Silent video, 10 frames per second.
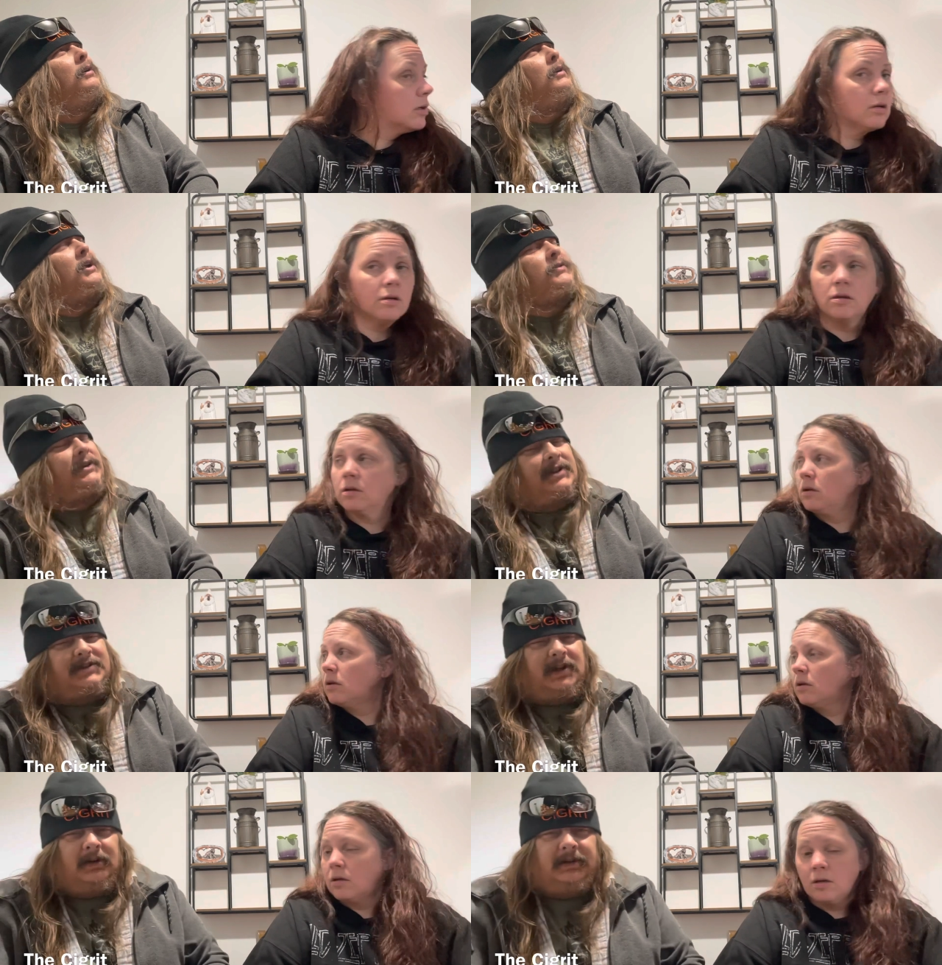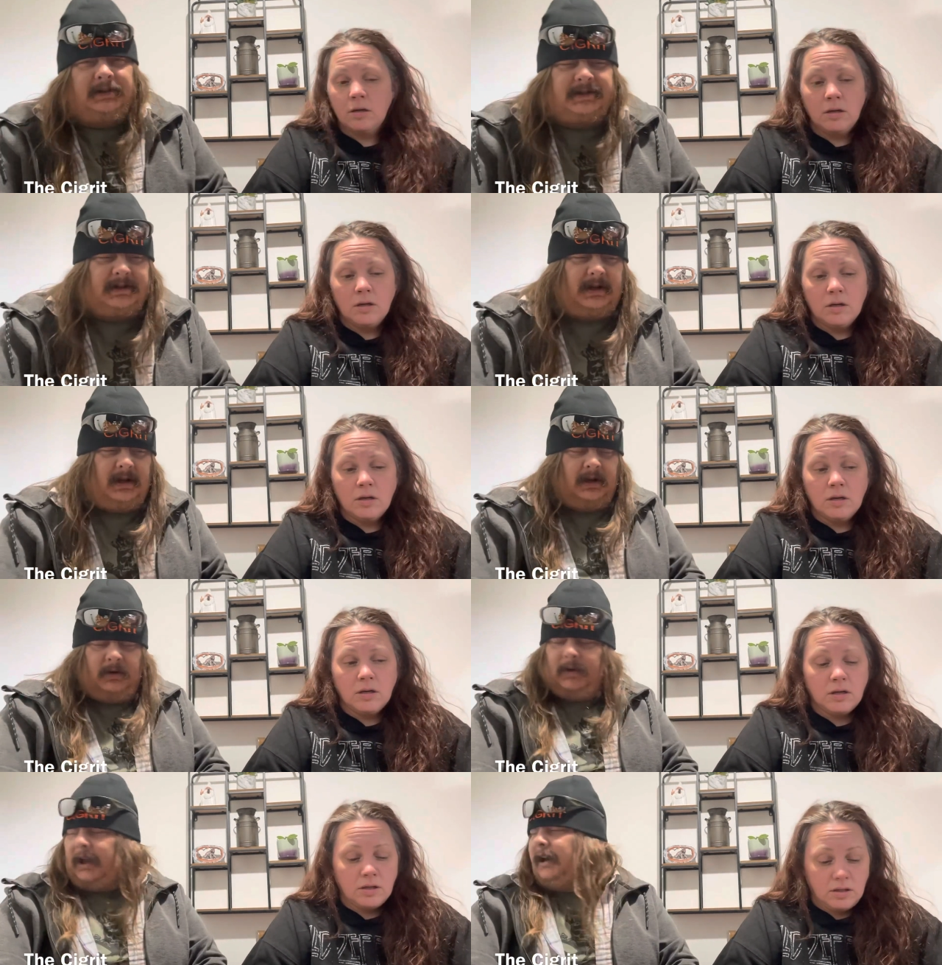Speaker 1: That's what that sound is.
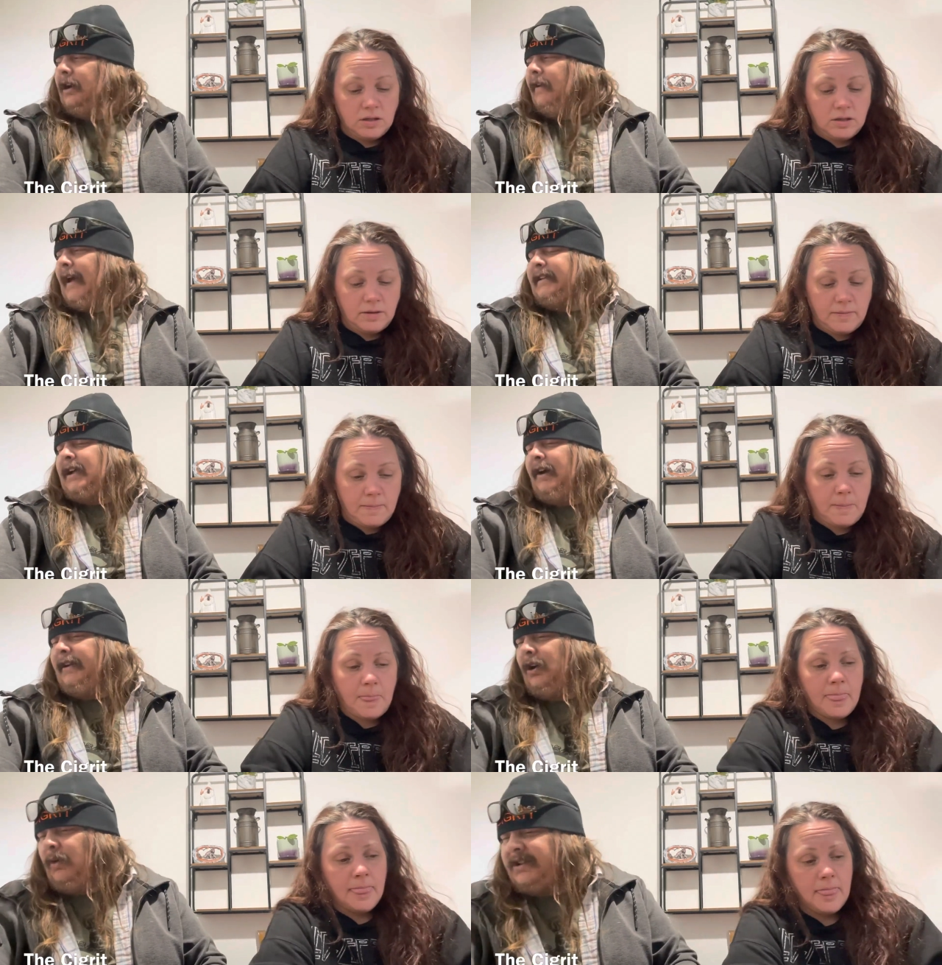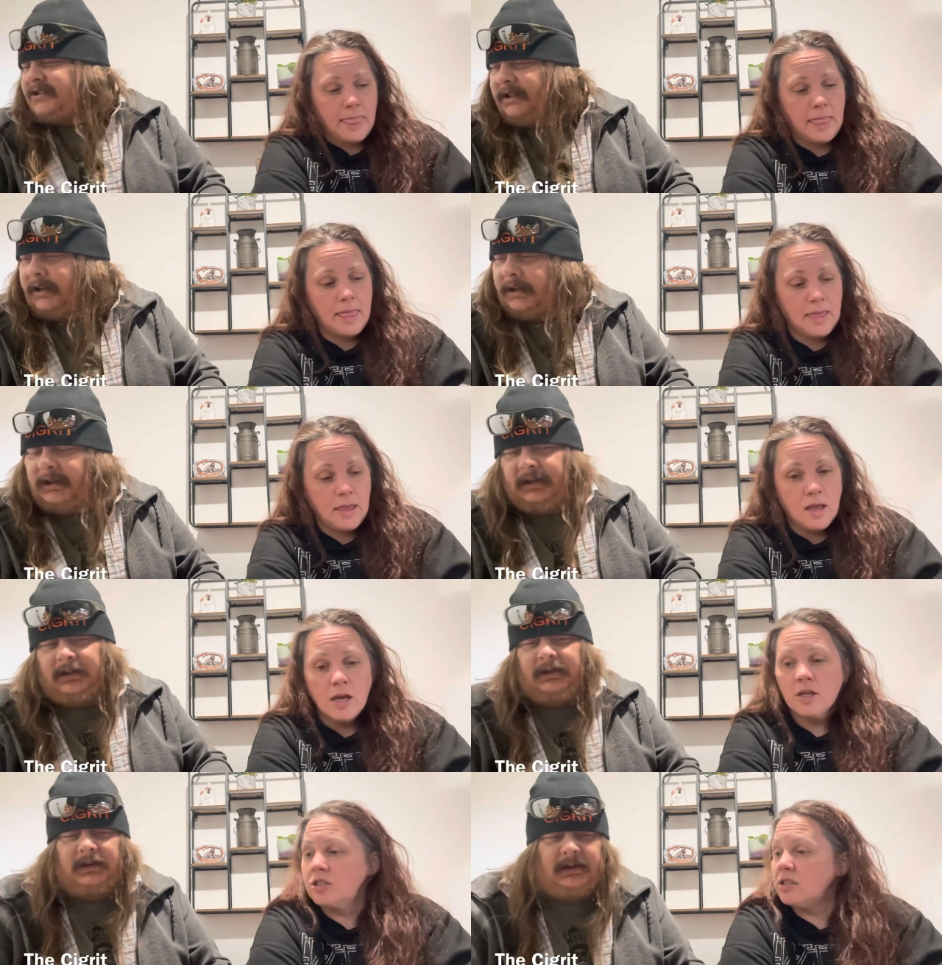We can hear that down here whistling.
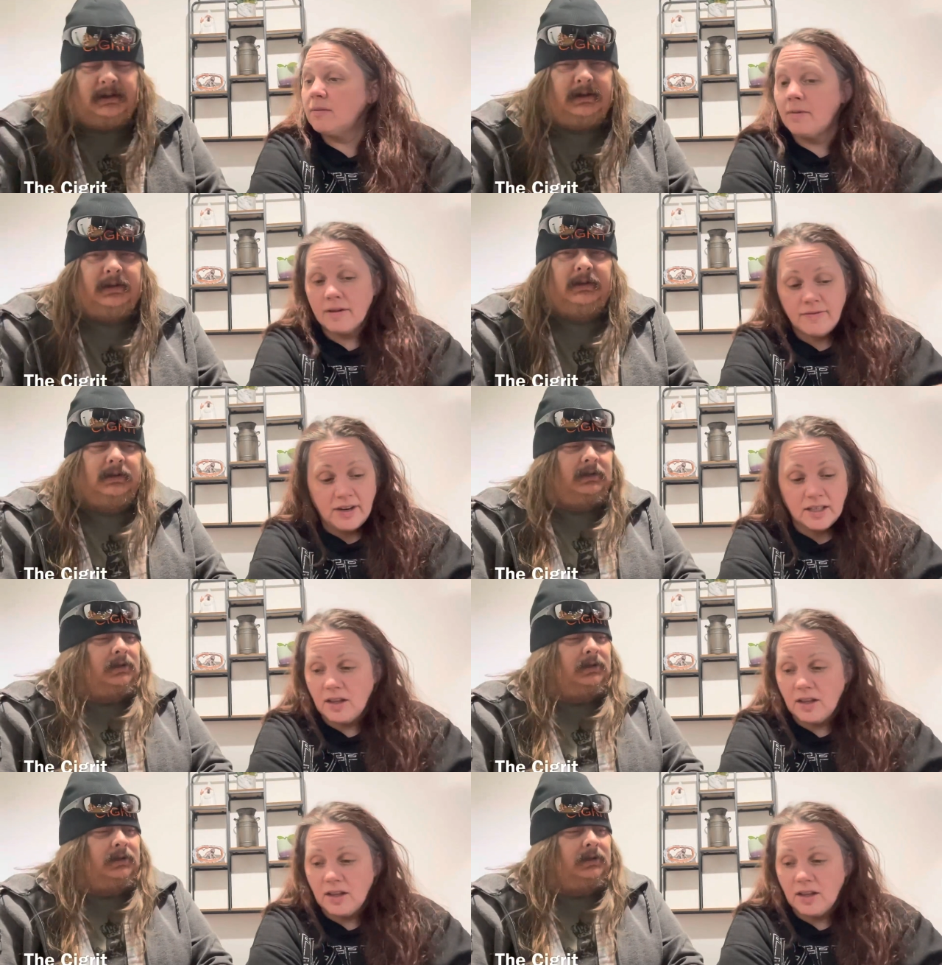
Speaker 2: She's a motherfucking